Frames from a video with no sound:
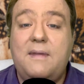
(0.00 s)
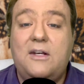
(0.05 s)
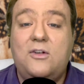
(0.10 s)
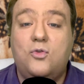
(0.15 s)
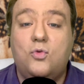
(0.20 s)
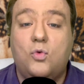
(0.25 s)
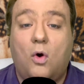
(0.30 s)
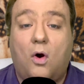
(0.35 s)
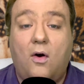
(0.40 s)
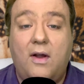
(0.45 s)
in
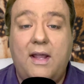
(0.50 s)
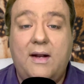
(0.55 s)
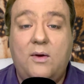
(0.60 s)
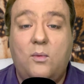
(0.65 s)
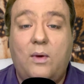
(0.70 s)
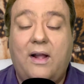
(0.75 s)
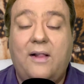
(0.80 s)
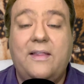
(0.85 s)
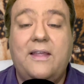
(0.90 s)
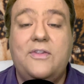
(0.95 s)
drawing
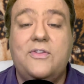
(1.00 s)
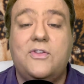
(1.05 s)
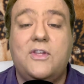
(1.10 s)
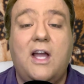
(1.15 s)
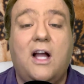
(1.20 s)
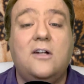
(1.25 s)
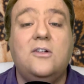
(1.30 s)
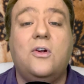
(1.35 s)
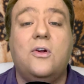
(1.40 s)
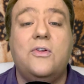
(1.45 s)
while his
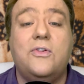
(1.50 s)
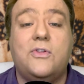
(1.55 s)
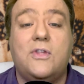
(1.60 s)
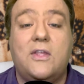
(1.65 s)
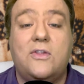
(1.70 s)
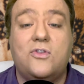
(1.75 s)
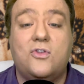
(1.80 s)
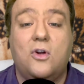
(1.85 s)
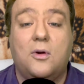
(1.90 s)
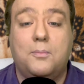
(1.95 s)
younger
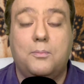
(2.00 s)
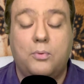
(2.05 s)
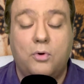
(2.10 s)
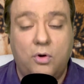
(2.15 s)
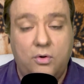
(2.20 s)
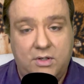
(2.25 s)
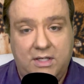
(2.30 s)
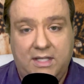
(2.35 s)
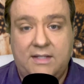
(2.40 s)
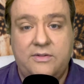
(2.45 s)
sister
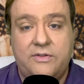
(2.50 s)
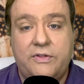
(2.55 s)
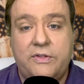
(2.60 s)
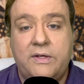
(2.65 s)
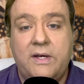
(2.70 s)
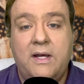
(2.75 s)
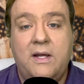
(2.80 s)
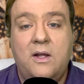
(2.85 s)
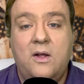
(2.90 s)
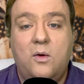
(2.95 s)
Prudence
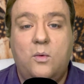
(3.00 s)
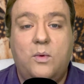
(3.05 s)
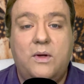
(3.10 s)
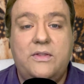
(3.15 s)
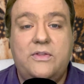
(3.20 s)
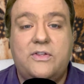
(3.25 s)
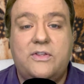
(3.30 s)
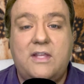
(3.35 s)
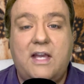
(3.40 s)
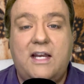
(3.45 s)

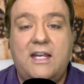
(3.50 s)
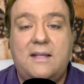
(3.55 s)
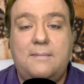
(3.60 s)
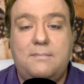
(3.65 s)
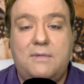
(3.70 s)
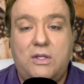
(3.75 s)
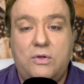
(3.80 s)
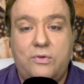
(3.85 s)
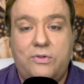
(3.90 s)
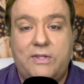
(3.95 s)
would study
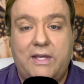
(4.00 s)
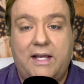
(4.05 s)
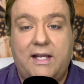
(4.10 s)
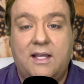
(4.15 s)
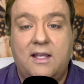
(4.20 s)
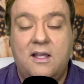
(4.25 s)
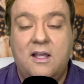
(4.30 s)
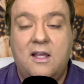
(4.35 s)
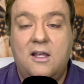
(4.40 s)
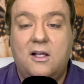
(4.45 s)

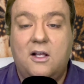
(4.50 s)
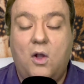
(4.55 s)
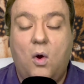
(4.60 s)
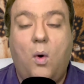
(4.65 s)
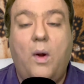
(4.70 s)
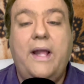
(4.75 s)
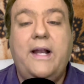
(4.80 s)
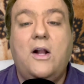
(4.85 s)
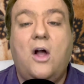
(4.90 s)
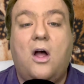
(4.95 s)
music,
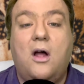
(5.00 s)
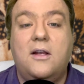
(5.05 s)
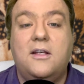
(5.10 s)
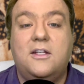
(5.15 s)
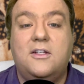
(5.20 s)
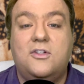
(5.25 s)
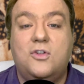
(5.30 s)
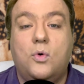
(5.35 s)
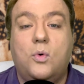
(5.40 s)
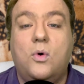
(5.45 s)
going on
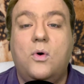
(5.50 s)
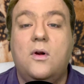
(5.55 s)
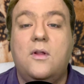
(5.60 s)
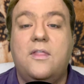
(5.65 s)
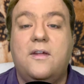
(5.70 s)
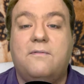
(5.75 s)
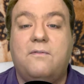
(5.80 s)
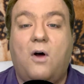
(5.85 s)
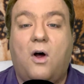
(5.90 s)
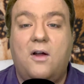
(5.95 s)
to tour
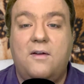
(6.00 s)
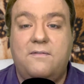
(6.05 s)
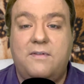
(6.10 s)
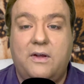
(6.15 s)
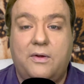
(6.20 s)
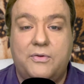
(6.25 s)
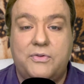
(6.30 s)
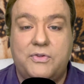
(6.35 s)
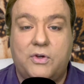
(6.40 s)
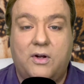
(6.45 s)
the
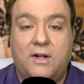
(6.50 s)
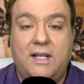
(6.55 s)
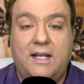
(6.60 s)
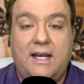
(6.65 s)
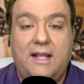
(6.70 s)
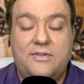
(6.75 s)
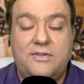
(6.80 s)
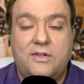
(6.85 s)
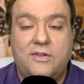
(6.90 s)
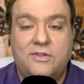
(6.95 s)
vaudeville circuit
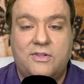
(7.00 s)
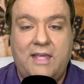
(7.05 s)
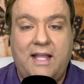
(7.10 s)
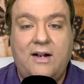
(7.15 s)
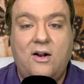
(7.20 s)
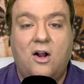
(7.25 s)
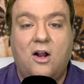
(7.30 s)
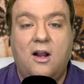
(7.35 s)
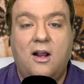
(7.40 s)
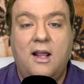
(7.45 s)
as a
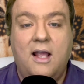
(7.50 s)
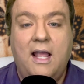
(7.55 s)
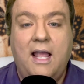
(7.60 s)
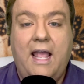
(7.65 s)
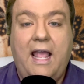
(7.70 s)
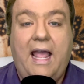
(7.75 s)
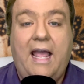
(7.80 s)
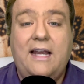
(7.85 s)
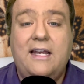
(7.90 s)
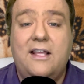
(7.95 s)
singer,
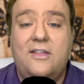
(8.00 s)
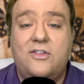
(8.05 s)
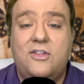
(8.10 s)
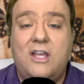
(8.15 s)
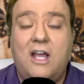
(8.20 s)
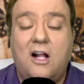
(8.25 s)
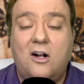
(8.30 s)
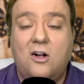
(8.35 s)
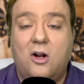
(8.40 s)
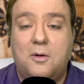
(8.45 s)
and his
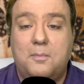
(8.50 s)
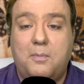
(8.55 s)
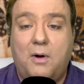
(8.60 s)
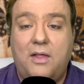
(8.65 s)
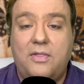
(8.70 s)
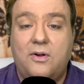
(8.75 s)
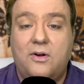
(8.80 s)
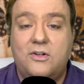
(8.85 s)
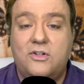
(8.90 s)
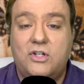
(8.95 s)
younger
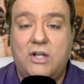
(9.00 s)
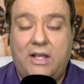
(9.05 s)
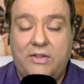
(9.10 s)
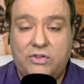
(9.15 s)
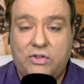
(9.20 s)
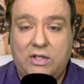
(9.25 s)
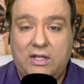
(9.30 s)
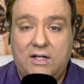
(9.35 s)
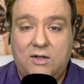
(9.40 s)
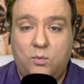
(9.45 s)
brother
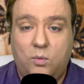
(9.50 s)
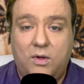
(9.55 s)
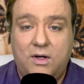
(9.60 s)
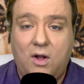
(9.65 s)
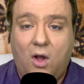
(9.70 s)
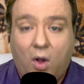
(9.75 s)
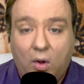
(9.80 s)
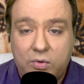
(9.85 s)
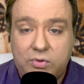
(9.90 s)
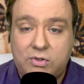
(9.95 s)
Justin would
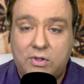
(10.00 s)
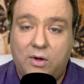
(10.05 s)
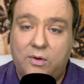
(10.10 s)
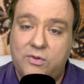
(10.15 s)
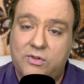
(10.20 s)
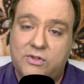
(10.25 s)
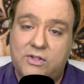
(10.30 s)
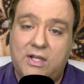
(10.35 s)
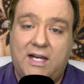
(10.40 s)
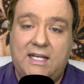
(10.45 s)
also
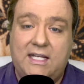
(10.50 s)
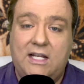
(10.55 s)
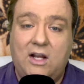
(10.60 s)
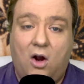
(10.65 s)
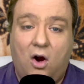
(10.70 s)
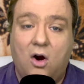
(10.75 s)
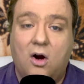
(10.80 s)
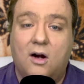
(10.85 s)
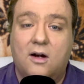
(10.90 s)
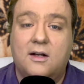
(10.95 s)
study
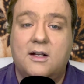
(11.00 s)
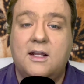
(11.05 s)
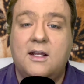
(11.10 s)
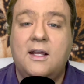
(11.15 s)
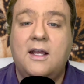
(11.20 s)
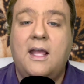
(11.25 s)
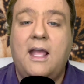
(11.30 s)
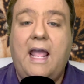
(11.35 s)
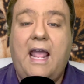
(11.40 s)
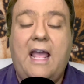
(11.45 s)
art
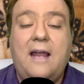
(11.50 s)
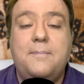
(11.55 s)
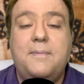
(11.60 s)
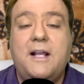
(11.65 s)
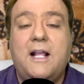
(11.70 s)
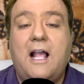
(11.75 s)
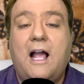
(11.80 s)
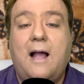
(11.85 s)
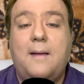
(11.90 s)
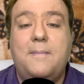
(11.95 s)
and
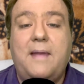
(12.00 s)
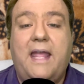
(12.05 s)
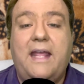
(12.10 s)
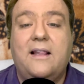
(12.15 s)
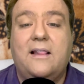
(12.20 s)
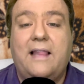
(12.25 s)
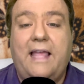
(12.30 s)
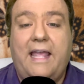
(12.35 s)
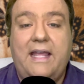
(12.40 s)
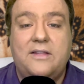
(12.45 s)
become a
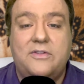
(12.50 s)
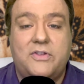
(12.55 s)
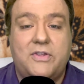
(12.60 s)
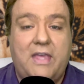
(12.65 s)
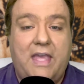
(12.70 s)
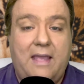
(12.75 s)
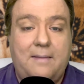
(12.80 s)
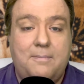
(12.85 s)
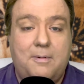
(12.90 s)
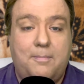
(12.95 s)

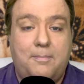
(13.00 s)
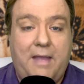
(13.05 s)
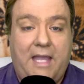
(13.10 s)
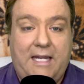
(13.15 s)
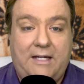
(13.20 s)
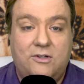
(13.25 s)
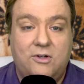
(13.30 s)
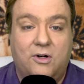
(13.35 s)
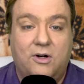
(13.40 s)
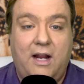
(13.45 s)
landscape
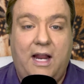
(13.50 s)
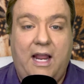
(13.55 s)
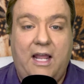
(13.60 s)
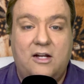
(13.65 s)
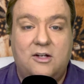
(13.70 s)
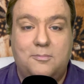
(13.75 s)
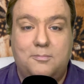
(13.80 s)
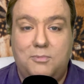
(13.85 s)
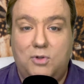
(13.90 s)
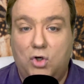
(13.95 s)
painter
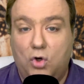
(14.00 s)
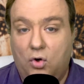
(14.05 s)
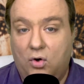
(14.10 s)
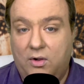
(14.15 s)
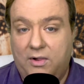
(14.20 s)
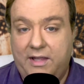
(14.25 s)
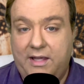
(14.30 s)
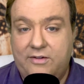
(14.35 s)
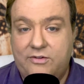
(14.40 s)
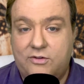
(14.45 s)
and
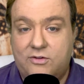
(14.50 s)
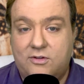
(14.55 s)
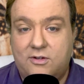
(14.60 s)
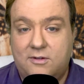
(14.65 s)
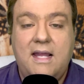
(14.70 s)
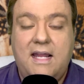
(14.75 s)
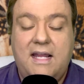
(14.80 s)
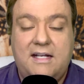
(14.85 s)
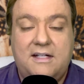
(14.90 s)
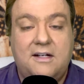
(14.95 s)
muralist.
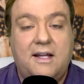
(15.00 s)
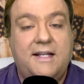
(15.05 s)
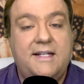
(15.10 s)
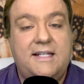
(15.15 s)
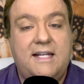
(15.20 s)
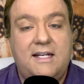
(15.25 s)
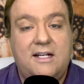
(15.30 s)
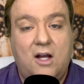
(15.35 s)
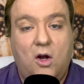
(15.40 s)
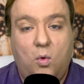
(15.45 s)
In
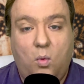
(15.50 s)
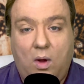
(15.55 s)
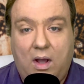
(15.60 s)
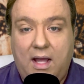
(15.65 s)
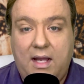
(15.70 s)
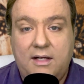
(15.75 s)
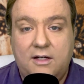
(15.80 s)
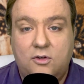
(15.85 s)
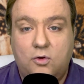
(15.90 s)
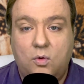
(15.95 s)

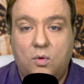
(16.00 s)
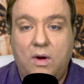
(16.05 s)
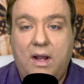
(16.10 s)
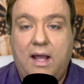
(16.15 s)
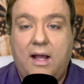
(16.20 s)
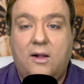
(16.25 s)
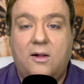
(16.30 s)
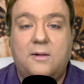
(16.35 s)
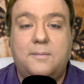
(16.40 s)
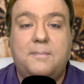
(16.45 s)
1901,
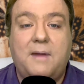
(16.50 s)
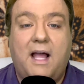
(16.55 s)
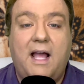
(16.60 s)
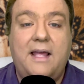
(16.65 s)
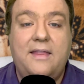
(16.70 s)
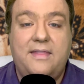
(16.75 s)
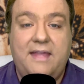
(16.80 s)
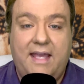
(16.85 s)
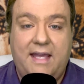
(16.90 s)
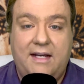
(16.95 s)
Gruelle,
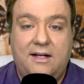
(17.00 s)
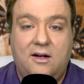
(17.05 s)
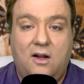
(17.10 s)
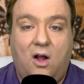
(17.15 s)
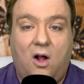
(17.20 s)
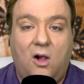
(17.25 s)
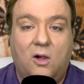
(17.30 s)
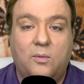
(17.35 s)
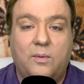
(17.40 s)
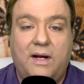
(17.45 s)
by then
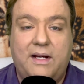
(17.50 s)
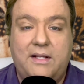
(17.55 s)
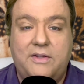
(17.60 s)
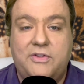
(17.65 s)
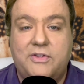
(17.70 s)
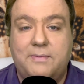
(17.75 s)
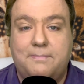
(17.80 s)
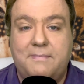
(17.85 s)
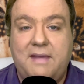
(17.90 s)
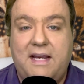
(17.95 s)
already
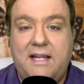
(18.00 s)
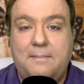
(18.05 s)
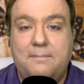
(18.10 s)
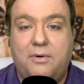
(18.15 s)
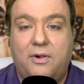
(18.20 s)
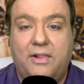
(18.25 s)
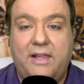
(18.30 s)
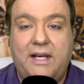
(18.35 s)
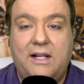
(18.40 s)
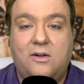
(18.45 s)
submitting
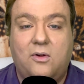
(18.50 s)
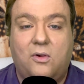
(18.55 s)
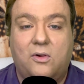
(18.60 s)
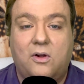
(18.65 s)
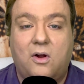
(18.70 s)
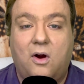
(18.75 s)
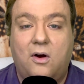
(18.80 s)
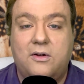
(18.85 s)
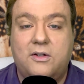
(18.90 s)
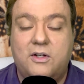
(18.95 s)
political
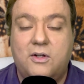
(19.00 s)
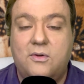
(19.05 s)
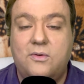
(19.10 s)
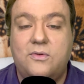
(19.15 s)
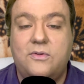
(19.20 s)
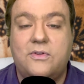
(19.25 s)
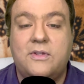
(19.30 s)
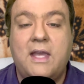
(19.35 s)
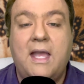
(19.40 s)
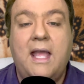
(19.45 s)

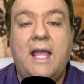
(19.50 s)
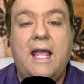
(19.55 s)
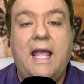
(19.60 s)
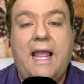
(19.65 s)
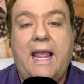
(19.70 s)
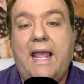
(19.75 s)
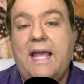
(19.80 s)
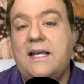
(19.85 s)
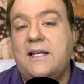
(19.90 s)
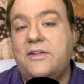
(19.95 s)
cartoons
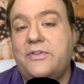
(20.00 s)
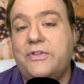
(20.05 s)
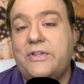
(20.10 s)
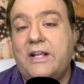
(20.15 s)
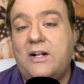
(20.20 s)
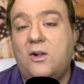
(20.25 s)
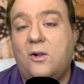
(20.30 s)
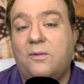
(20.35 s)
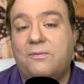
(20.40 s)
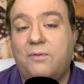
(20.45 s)
and
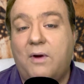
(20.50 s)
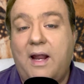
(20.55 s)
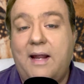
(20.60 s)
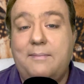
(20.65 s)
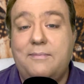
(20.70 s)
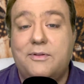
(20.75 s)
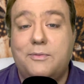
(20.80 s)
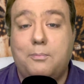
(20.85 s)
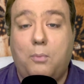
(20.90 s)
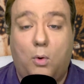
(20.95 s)
single
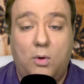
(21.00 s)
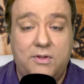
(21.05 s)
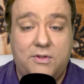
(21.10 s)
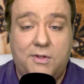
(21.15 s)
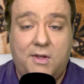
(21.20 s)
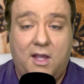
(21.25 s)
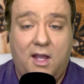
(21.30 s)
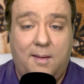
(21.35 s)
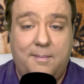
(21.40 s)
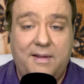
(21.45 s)
frame sports
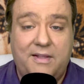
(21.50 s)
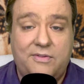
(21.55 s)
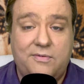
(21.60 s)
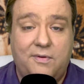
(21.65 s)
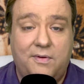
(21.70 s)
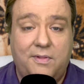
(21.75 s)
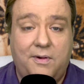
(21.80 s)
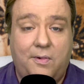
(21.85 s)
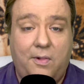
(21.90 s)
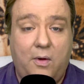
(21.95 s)
comics
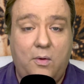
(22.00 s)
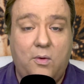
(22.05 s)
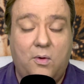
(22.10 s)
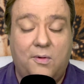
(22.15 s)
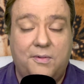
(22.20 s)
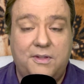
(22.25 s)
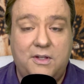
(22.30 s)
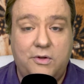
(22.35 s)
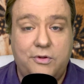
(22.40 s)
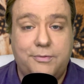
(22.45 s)
for the
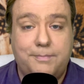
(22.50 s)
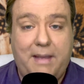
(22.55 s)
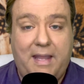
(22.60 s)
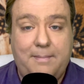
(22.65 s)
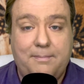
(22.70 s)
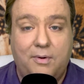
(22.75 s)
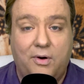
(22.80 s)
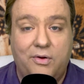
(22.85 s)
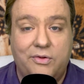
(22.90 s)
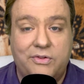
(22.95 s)
local
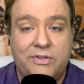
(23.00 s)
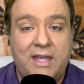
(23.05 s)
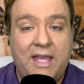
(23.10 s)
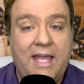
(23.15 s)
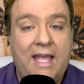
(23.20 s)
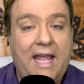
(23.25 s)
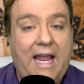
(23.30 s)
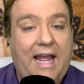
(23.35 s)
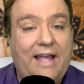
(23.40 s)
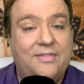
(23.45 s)
newspapers
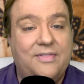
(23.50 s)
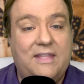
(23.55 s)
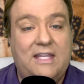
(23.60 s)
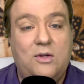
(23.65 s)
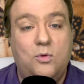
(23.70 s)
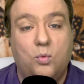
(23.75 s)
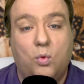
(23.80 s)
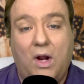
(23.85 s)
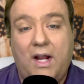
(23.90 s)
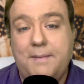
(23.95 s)
at the
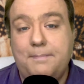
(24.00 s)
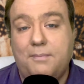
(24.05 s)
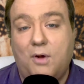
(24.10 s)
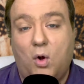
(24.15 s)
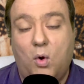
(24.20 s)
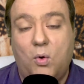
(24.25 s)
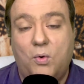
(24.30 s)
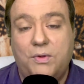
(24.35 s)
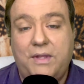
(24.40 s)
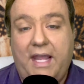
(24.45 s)
ripe
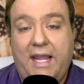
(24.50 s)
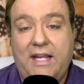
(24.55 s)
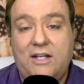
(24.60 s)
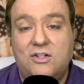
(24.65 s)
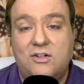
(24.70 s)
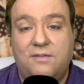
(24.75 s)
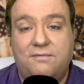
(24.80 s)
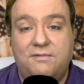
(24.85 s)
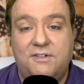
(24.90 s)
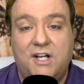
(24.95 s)
old
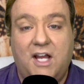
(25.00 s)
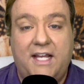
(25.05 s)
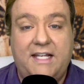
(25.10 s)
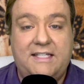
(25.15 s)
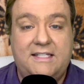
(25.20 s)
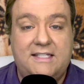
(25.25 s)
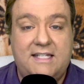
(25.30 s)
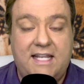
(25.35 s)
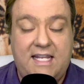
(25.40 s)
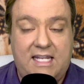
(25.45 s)
age of
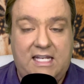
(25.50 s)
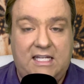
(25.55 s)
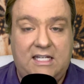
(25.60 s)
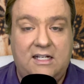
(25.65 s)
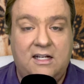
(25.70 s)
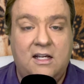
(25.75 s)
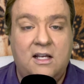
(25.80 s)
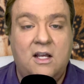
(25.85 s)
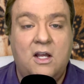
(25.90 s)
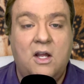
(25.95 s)
19,